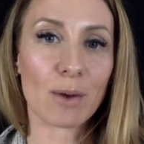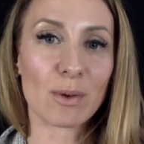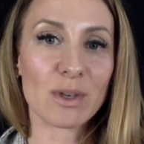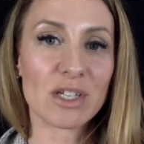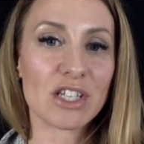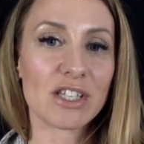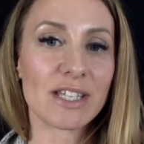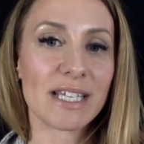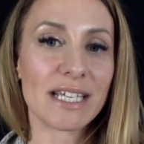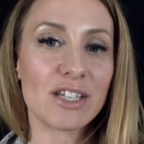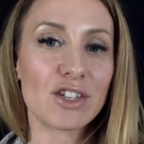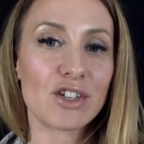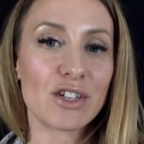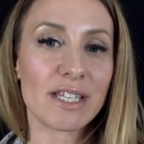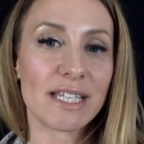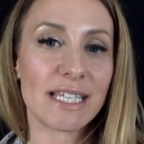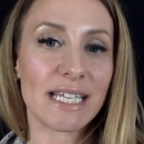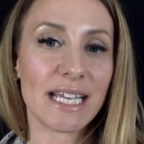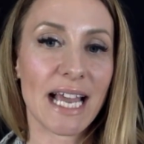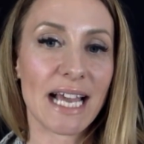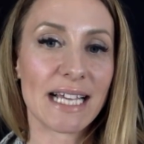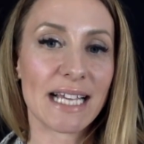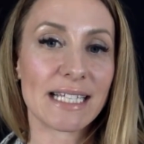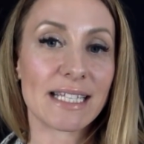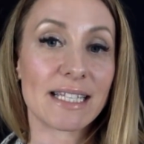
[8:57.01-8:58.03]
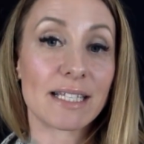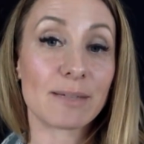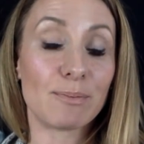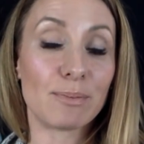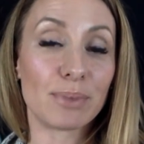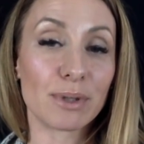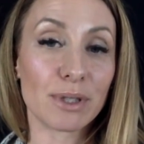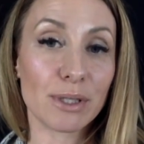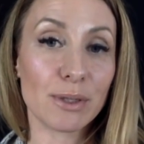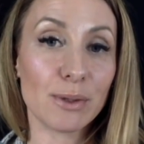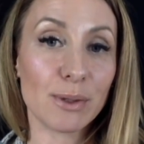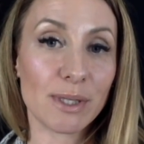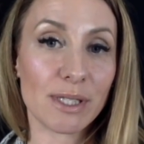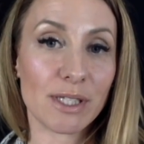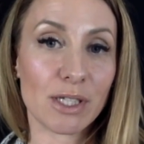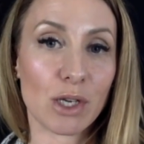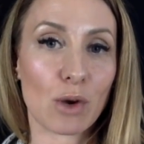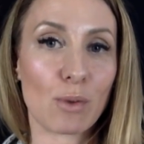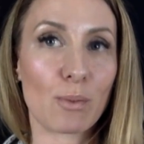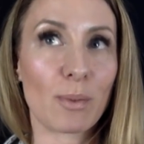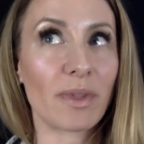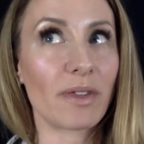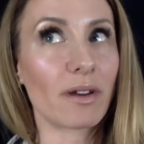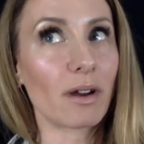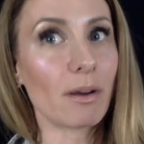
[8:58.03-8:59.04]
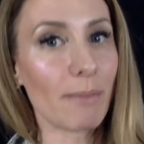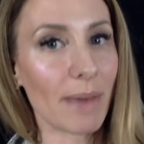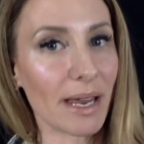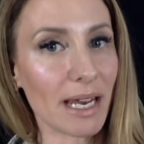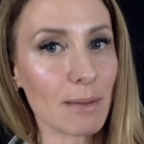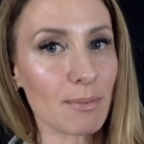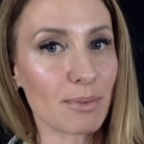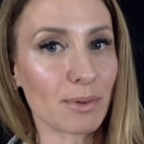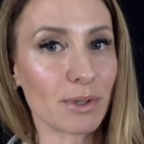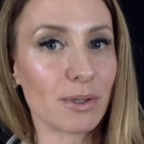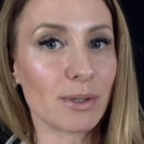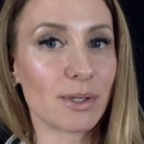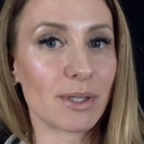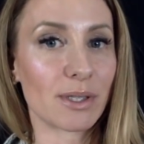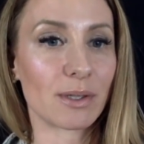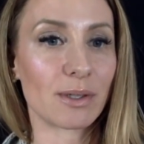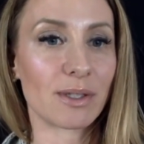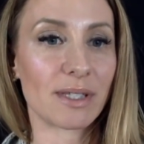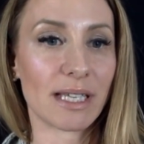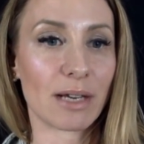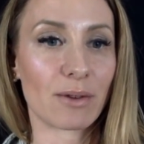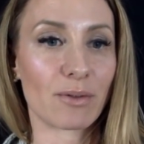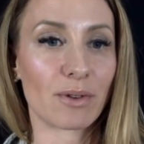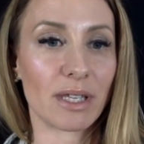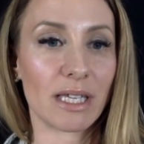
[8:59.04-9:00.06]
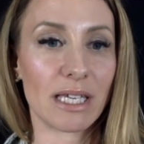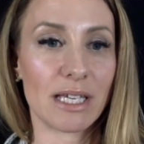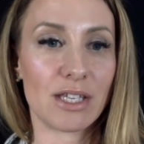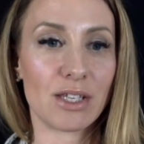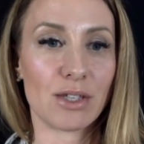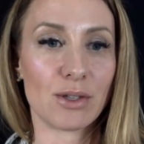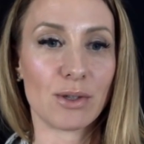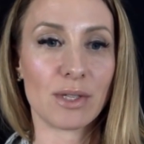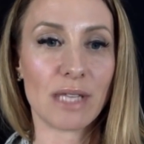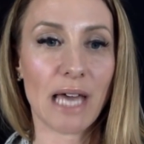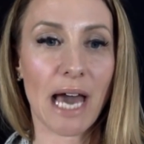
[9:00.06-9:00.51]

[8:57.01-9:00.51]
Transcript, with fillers: which is interesting as it's a blue stone, but there are many blue stones that really do